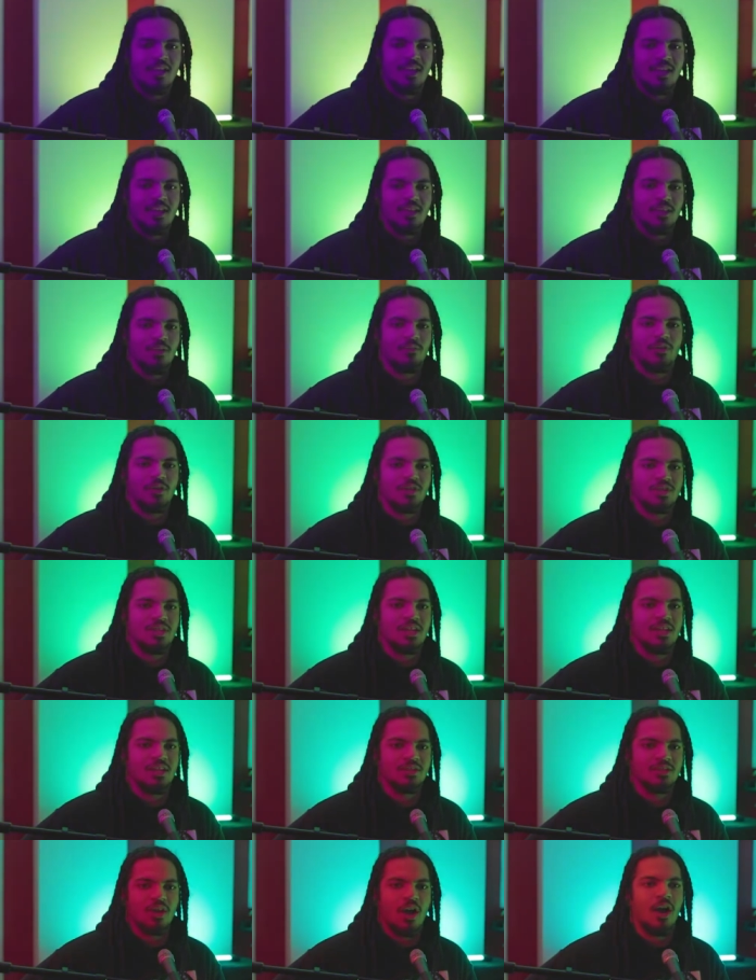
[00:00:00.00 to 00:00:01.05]
the first thing
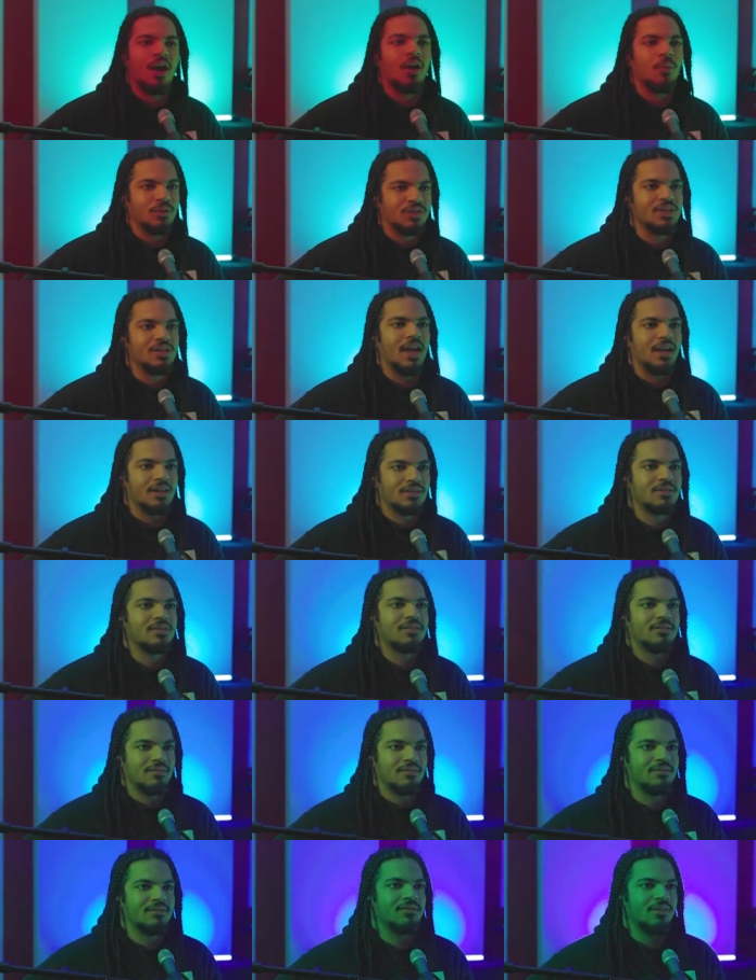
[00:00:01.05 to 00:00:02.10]
is, all right, what's next?
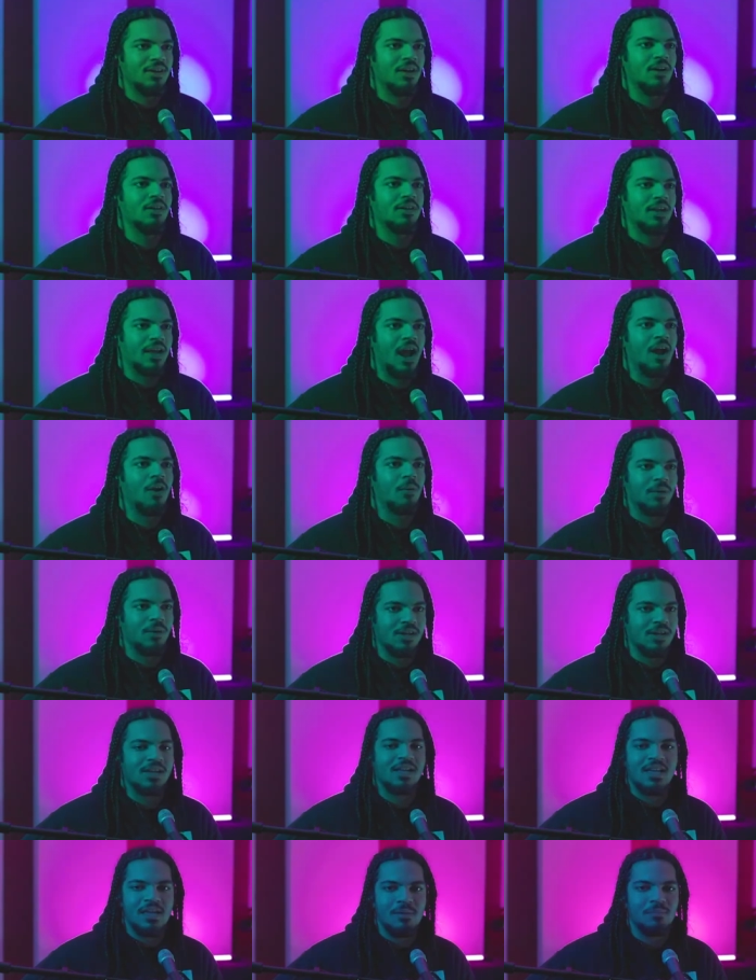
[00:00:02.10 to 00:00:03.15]
Yeah. You know, like, how are we going to
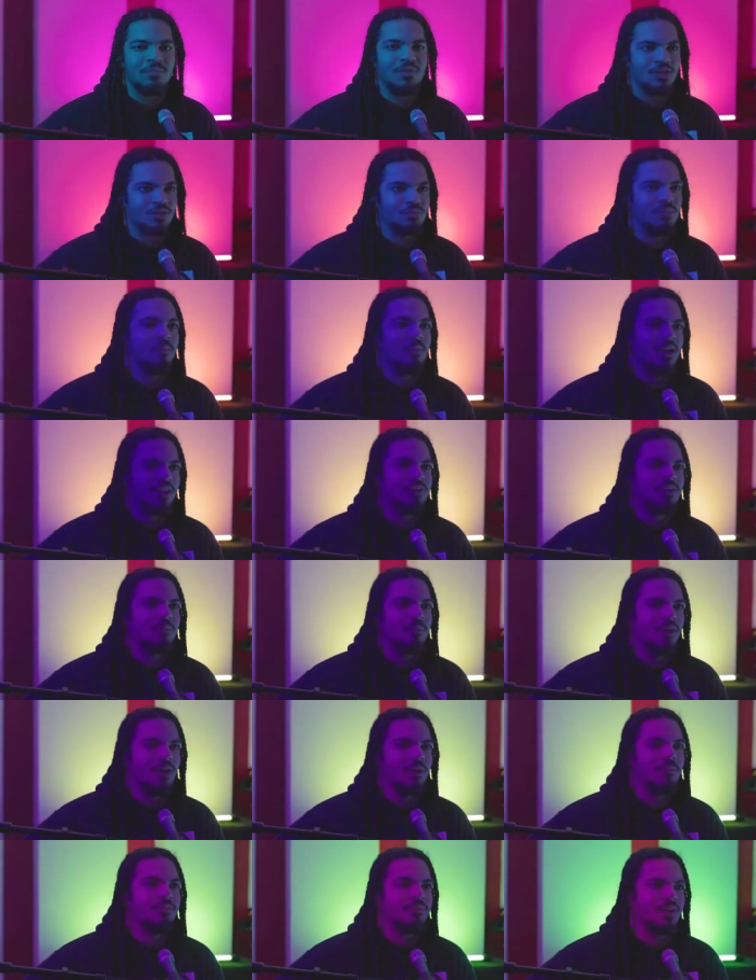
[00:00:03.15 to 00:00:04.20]
keep this momentum
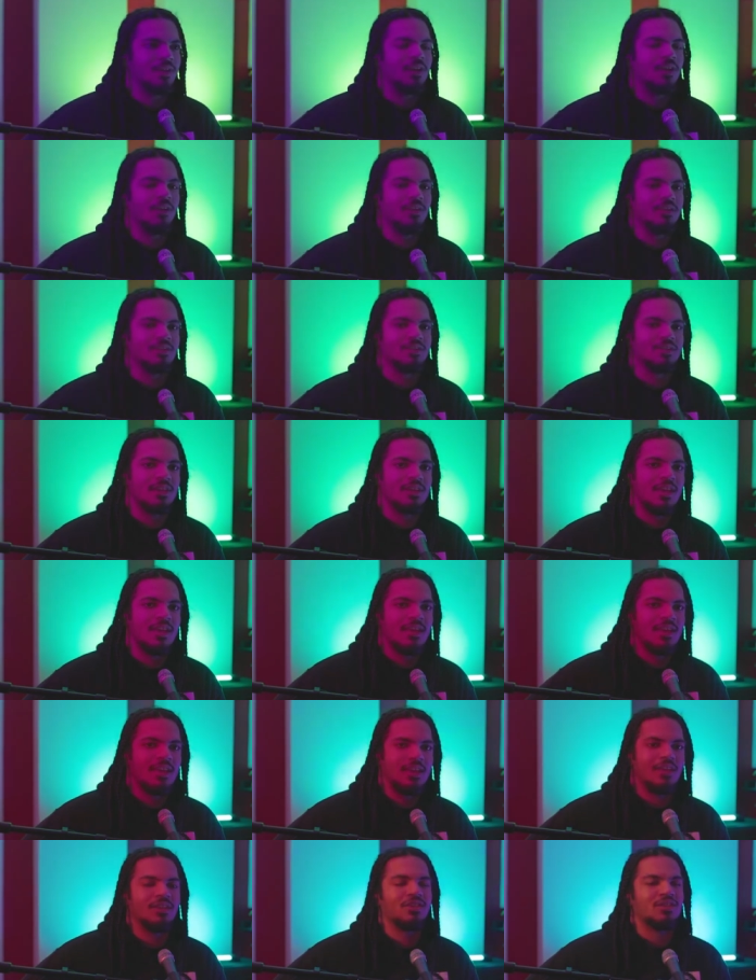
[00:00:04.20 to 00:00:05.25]
up? You know, it's,
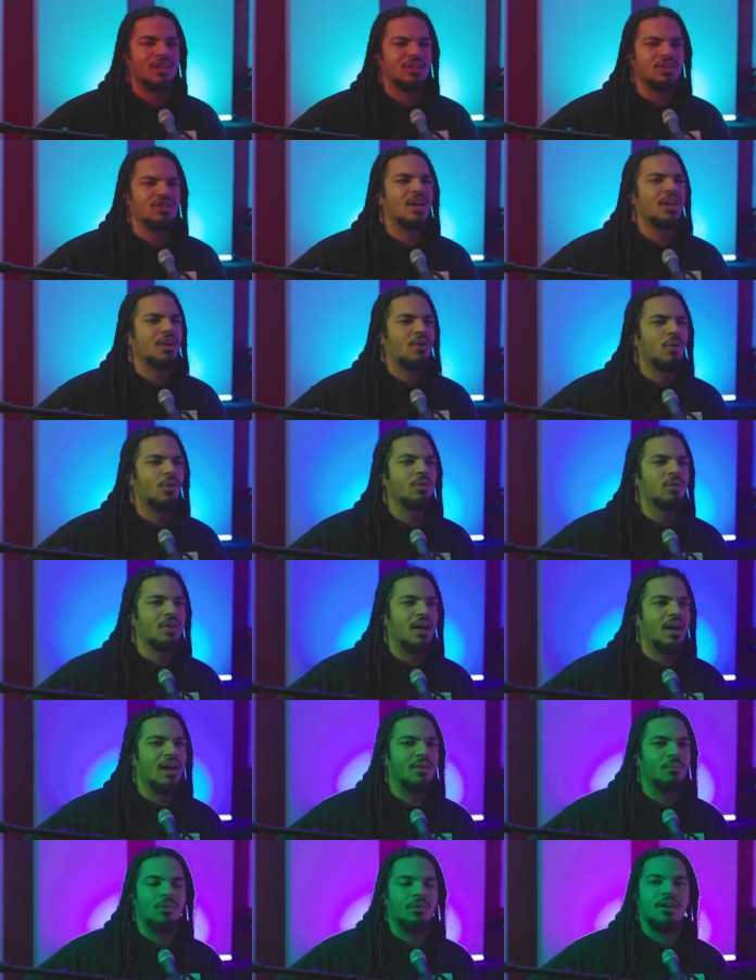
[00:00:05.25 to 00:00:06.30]
there's a J. Cole
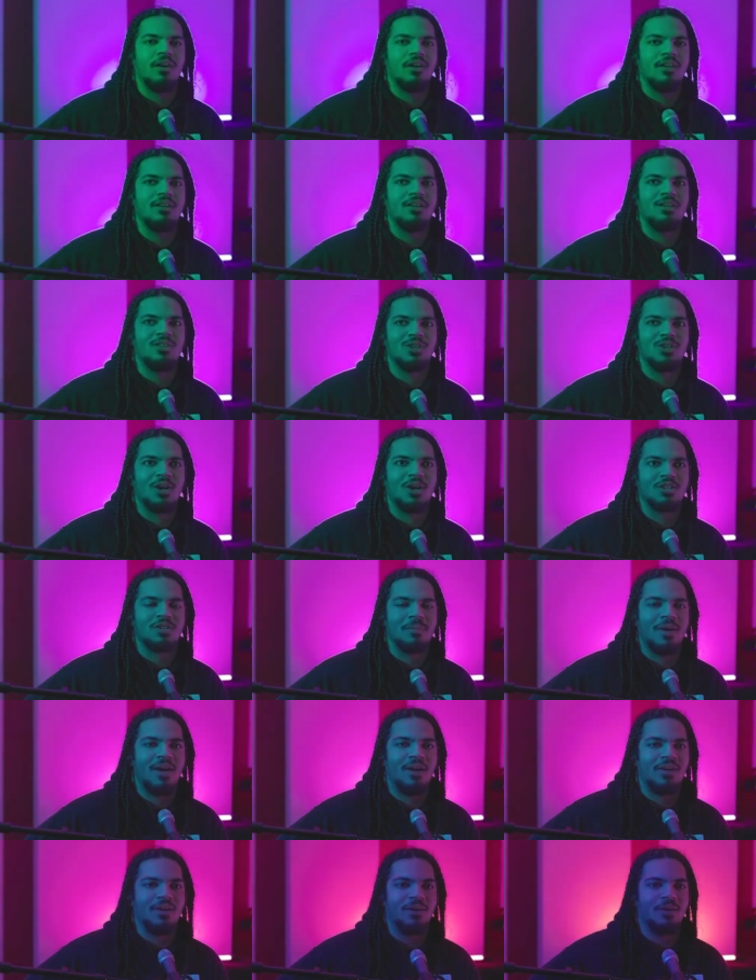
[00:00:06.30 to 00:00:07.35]
line where he, he talks
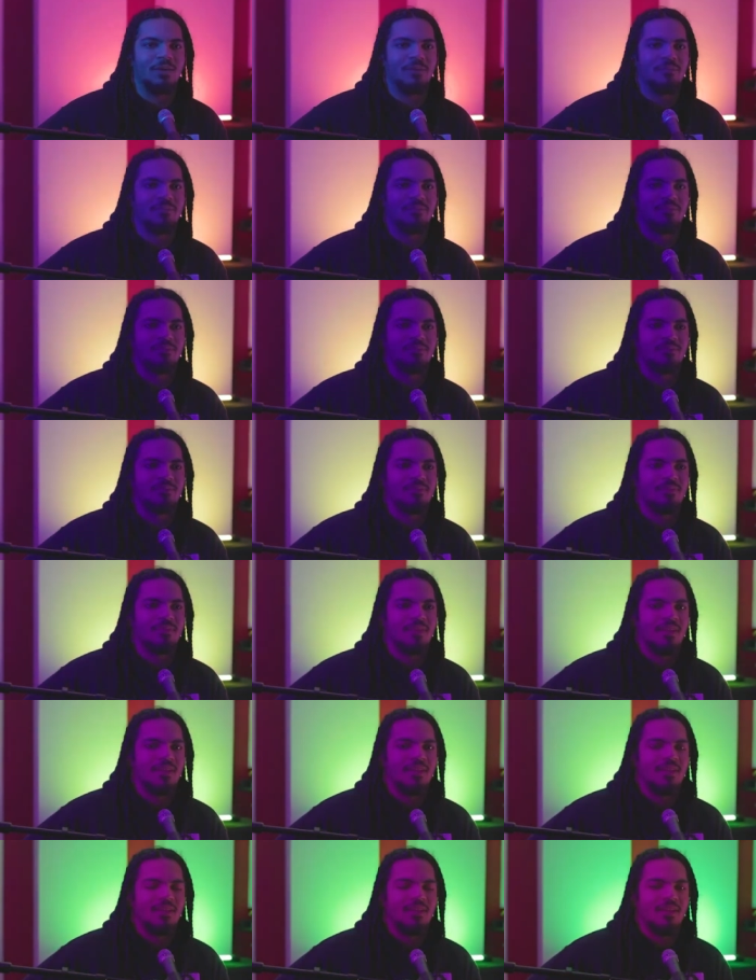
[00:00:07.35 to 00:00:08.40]
about, um,
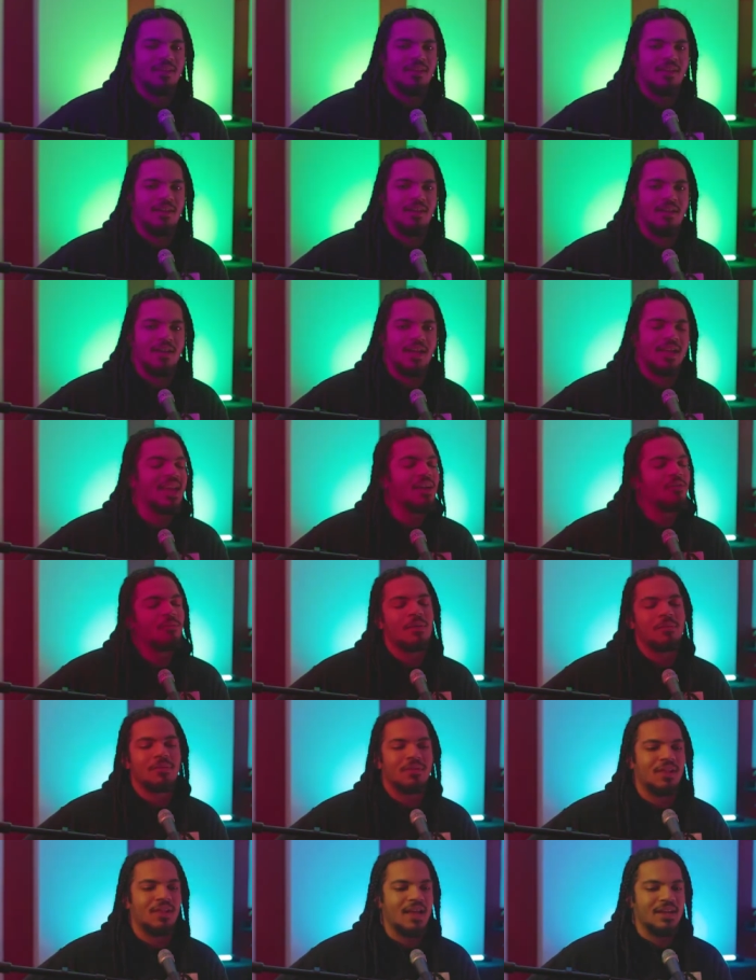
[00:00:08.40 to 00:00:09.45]
ah, I can't remember
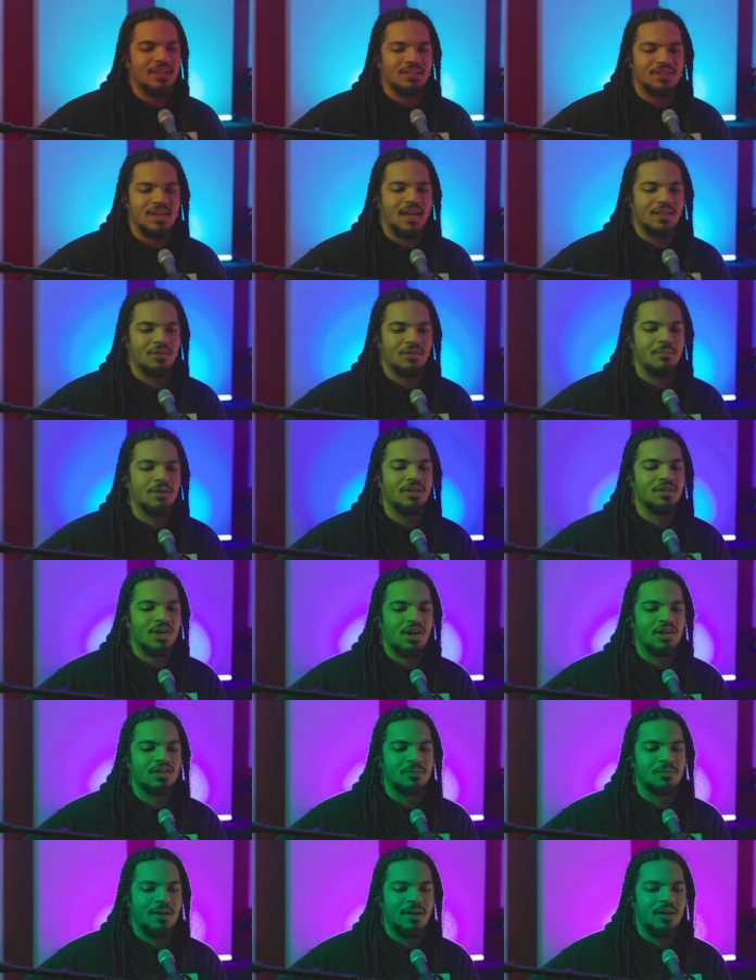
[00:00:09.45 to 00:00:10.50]
the line exactly, but he
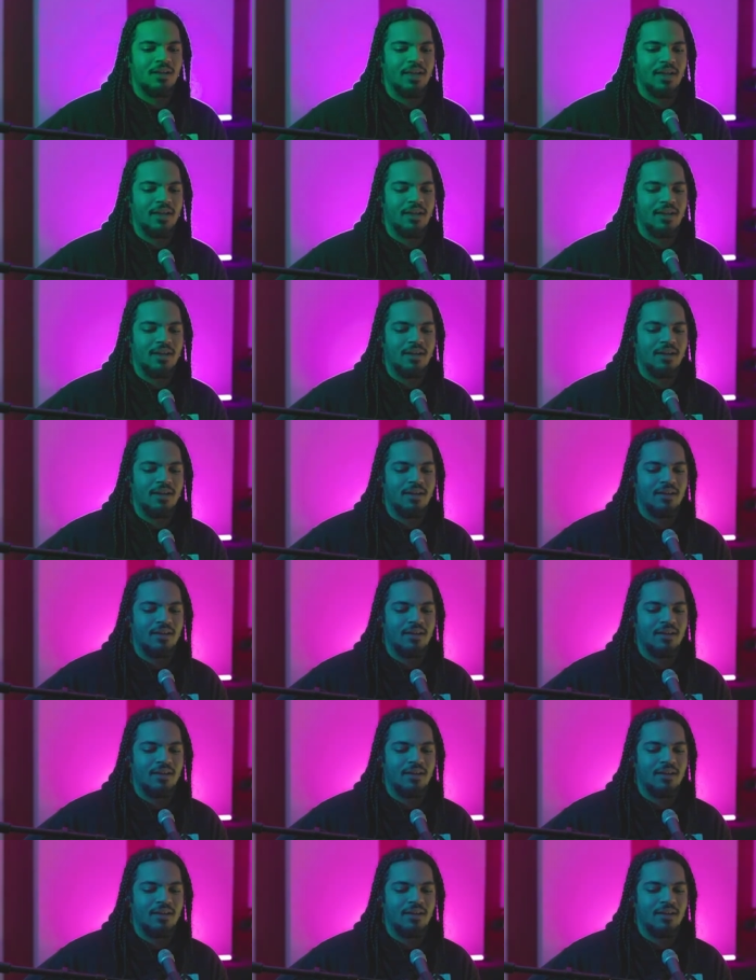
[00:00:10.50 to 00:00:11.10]
talks about like, uh,